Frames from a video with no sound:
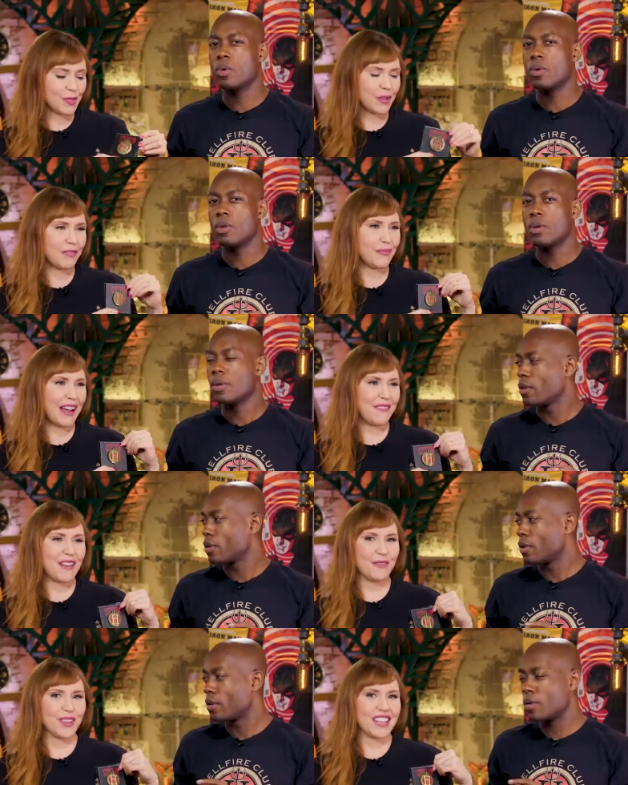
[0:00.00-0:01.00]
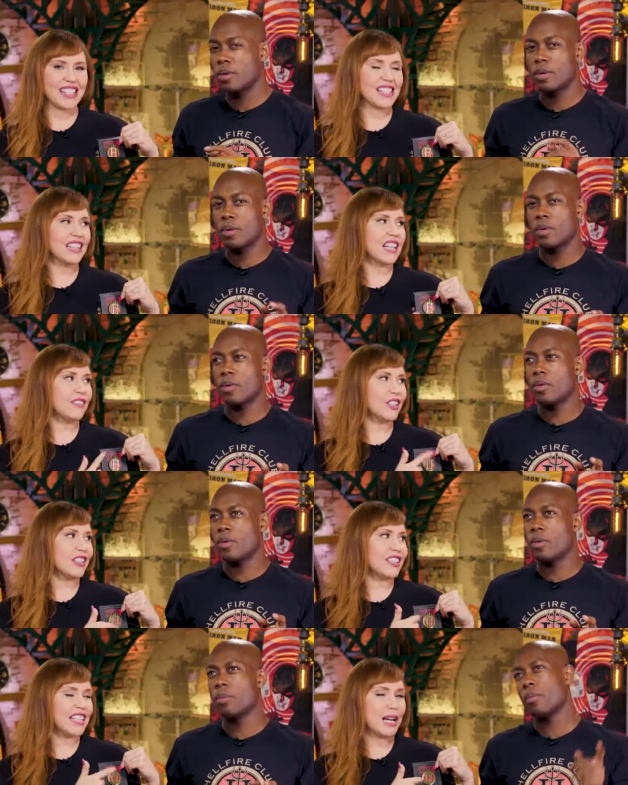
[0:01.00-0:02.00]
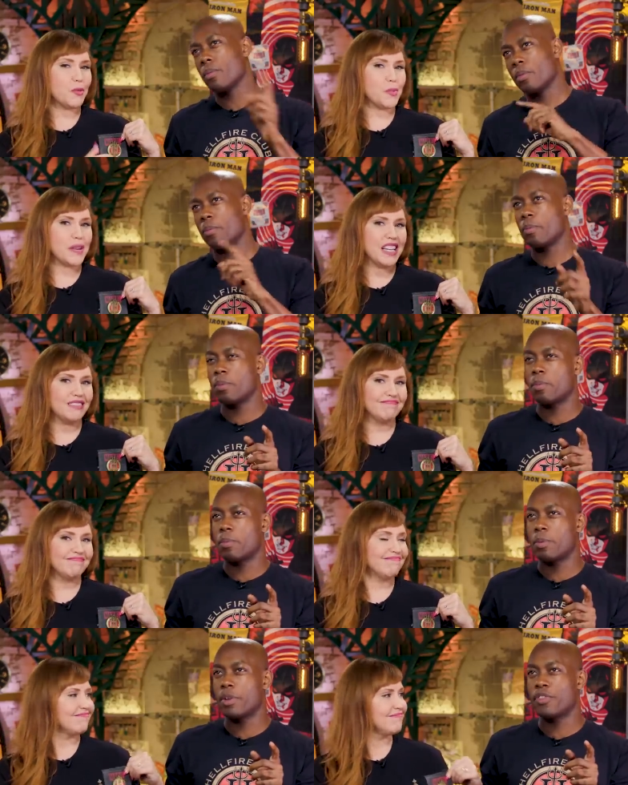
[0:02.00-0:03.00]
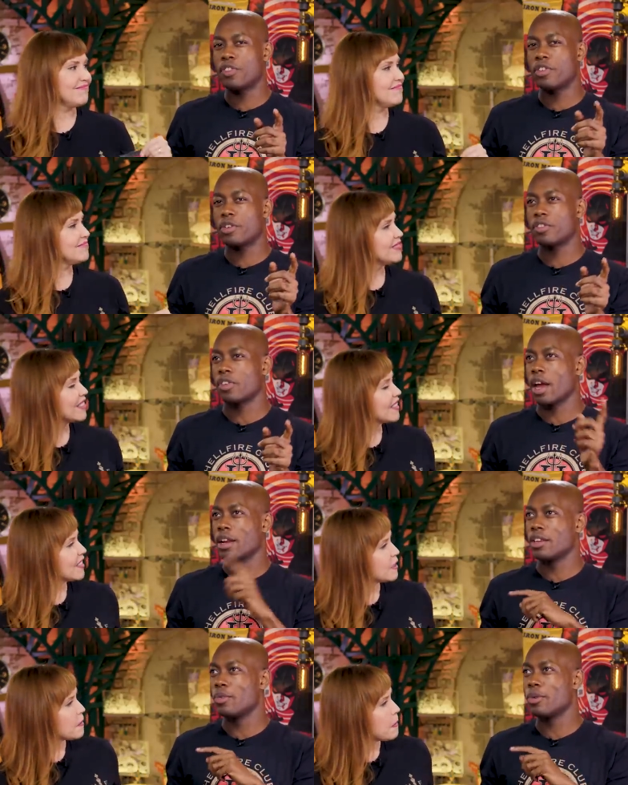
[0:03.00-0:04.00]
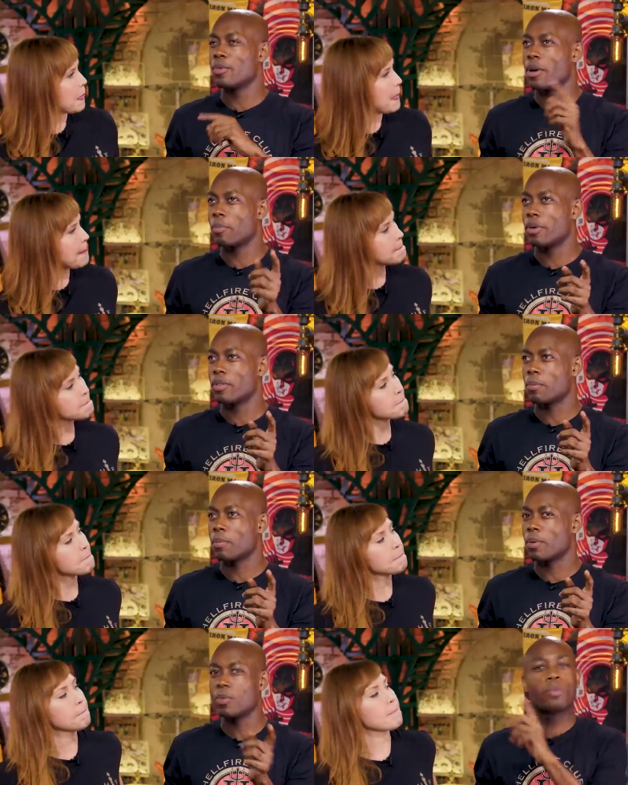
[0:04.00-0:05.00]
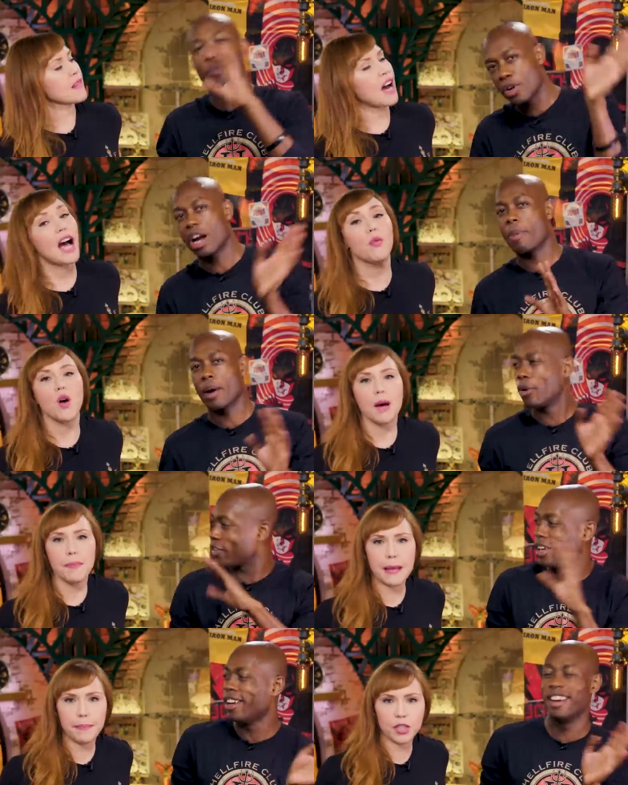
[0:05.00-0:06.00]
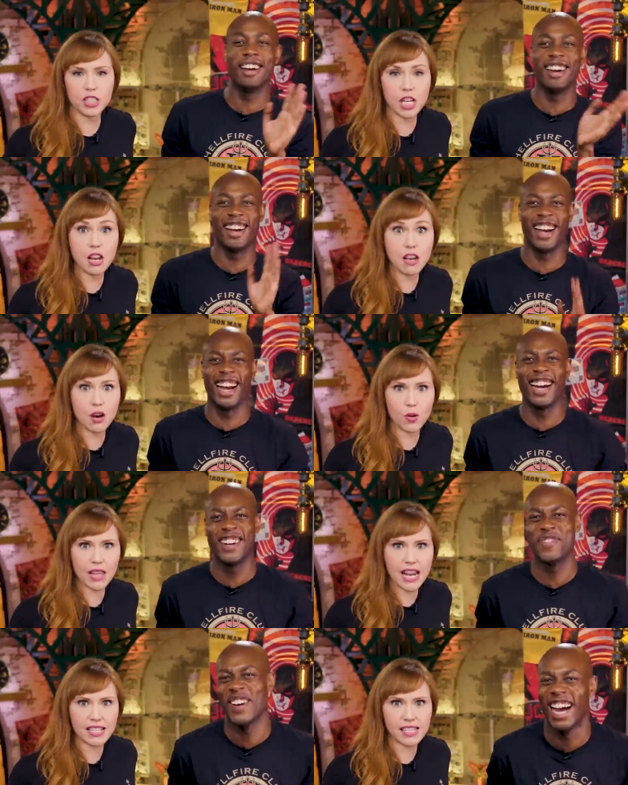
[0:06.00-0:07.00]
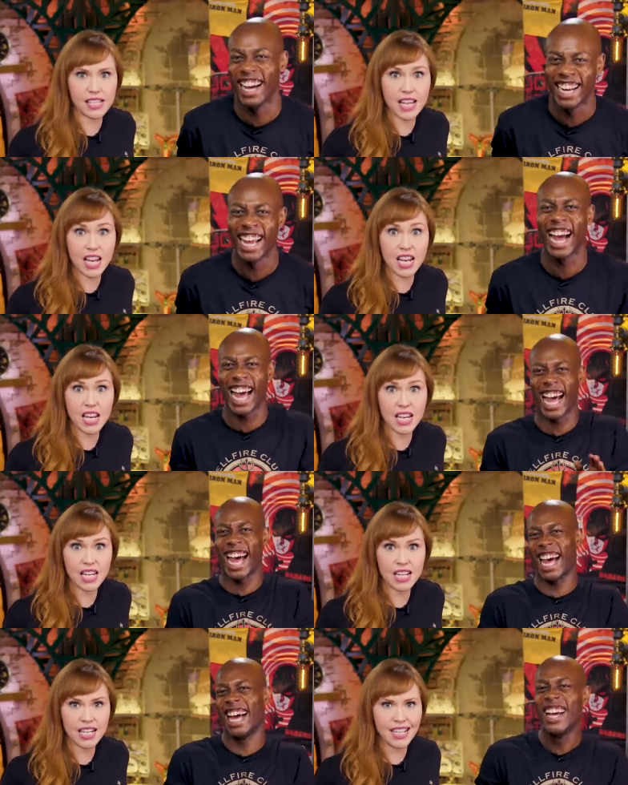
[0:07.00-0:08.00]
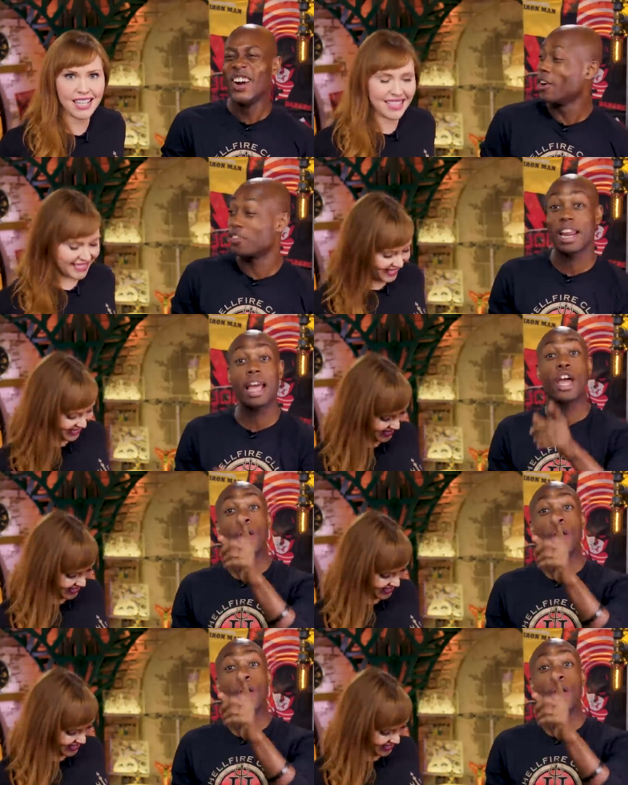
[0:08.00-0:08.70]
Speaker 1: is one of my favorite things. I love a good enamel pin.
Speaker 2: But if it's secret society, you wouldn't want to put the pin. We'll, we'll talk
Speaker 1: I about it. I want we'll... people to know,
Speaker 2: Langston. Listen, hey,